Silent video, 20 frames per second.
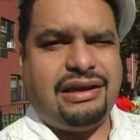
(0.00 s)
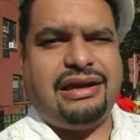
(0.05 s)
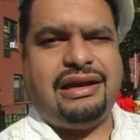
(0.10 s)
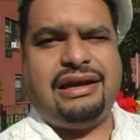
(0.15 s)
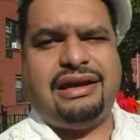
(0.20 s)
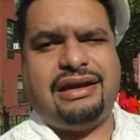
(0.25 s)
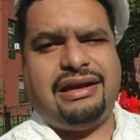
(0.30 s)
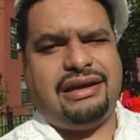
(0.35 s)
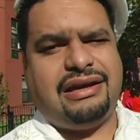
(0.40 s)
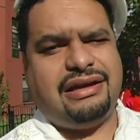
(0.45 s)

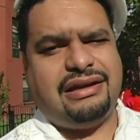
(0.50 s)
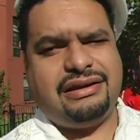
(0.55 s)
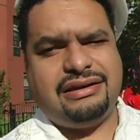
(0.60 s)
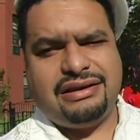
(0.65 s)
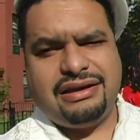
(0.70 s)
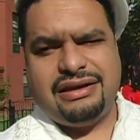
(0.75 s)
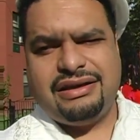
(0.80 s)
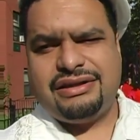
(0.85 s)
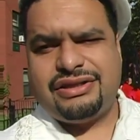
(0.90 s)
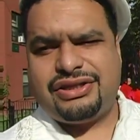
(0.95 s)
And
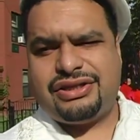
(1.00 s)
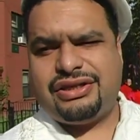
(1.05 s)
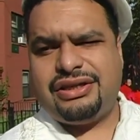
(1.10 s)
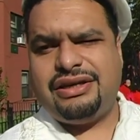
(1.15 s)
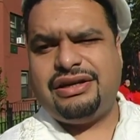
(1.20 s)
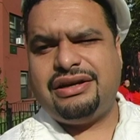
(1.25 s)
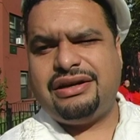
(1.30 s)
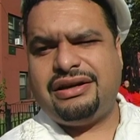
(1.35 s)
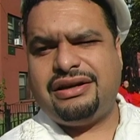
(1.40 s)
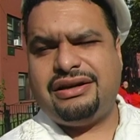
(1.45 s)

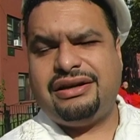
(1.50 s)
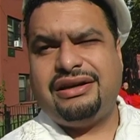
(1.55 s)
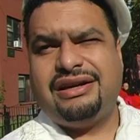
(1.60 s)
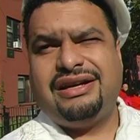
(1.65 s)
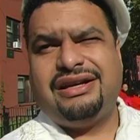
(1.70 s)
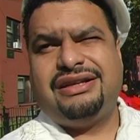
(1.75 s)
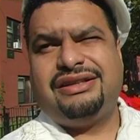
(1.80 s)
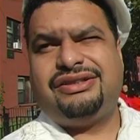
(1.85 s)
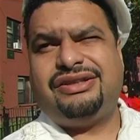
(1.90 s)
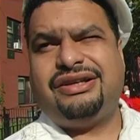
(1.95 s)
she
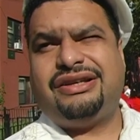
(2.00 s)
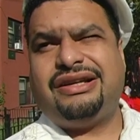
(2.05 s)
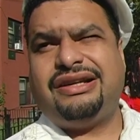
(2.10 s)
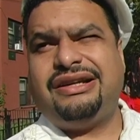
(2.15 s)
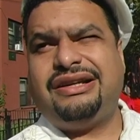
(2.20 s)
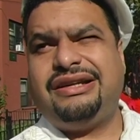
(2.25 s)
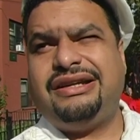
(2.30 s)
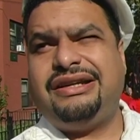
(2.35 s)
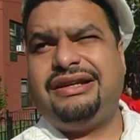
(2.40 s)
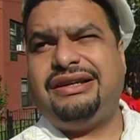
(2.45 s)

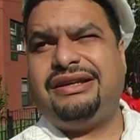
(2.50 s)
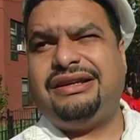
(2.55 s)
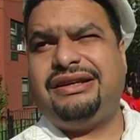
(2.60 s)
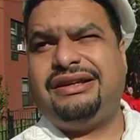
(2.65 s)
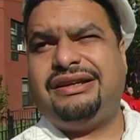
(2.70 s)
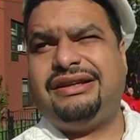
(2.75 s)
clearly